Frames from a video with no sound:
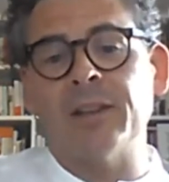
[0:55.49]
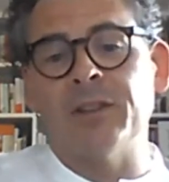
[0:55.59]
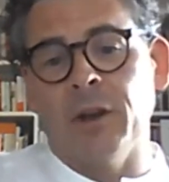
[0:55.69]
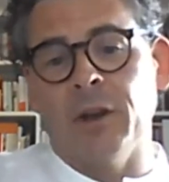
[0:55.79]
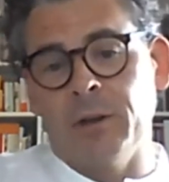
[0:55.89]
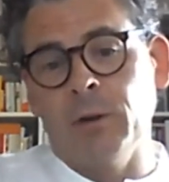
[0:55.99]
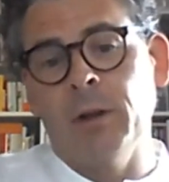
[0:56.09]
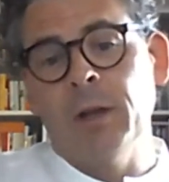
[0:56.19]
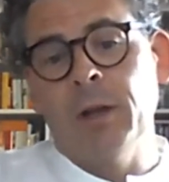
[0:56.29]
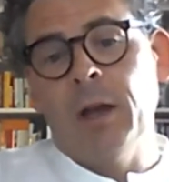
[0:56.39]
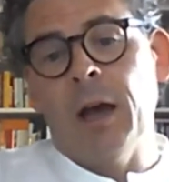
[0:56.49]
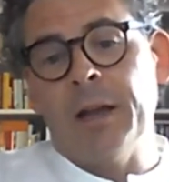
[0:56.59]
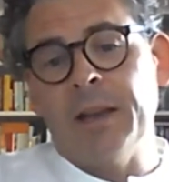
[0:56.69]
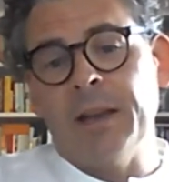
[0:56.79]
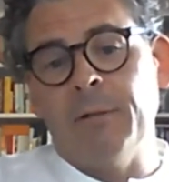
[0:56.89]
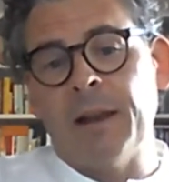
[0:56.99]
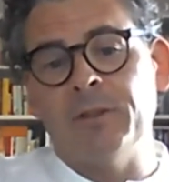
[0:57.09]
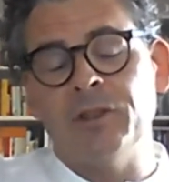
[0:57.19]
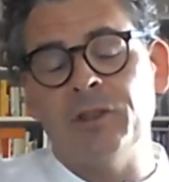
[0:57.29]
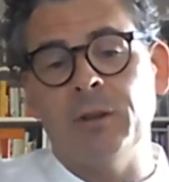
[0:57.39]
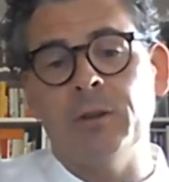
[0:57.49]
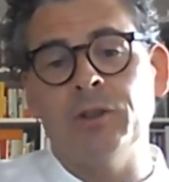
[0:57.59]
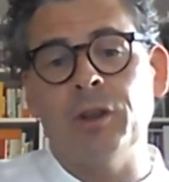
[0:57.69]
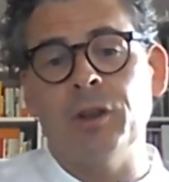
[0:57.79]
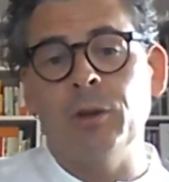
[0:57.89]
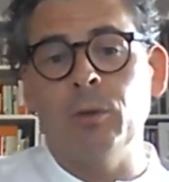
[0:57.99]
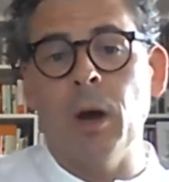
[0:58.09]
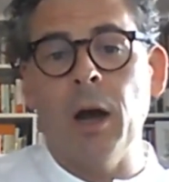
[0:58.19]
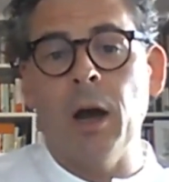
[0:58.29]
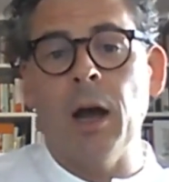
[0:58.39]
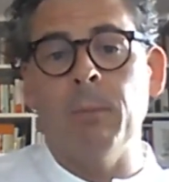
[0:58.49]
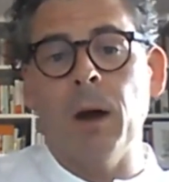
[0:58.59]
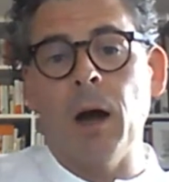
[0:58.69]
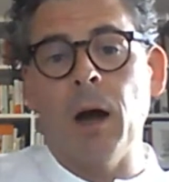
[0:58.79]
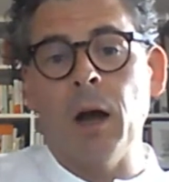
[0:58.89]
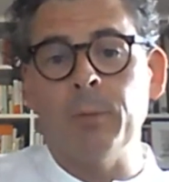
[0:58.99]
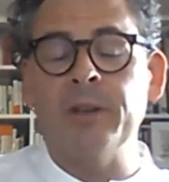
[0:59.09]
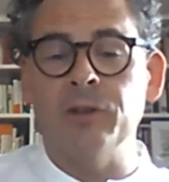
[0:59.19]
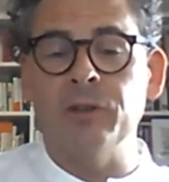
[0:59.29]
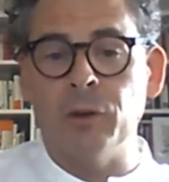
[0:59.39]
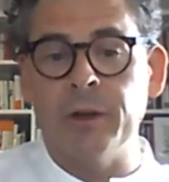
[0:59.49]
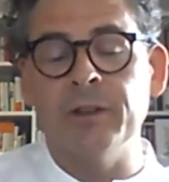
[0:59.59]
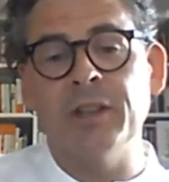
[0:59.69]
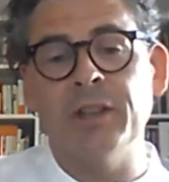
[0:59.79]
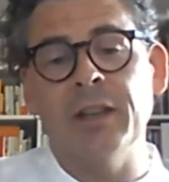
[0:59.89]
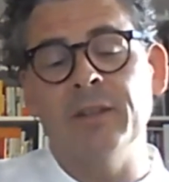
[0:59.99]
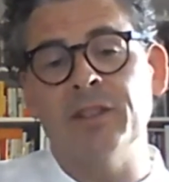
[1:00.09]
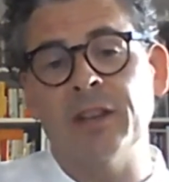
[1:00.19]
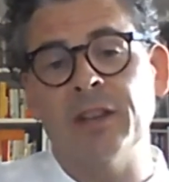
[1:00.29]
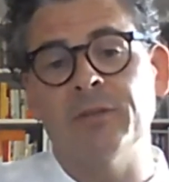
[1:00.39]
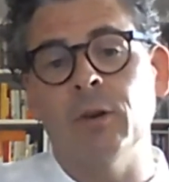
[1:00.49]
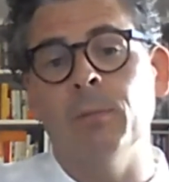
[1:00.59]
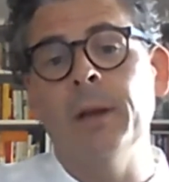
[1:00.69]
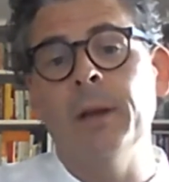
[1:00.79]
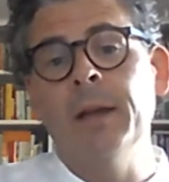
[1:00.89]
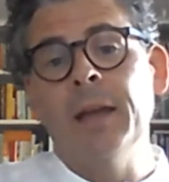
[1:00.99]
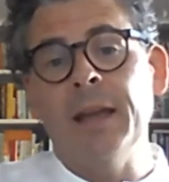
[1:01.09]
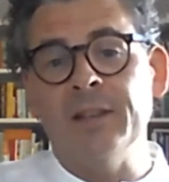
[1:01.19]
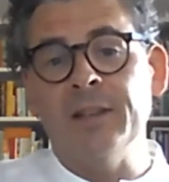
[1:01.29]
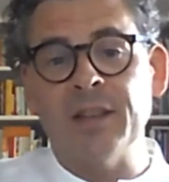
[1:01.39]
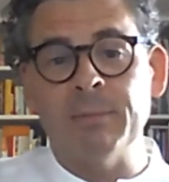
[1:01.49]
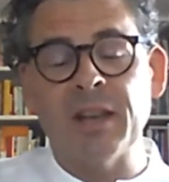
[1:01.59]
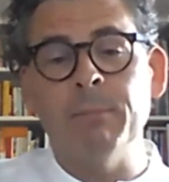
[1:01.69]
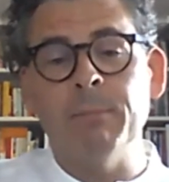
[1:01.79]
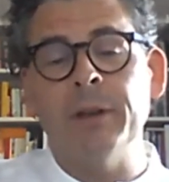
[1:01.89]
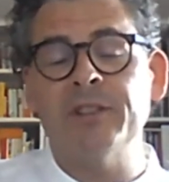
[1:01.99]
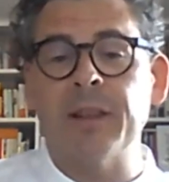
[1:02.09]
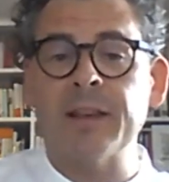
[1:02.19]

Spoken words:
external Year 11 students who are hoping to join us in the sixth form in September.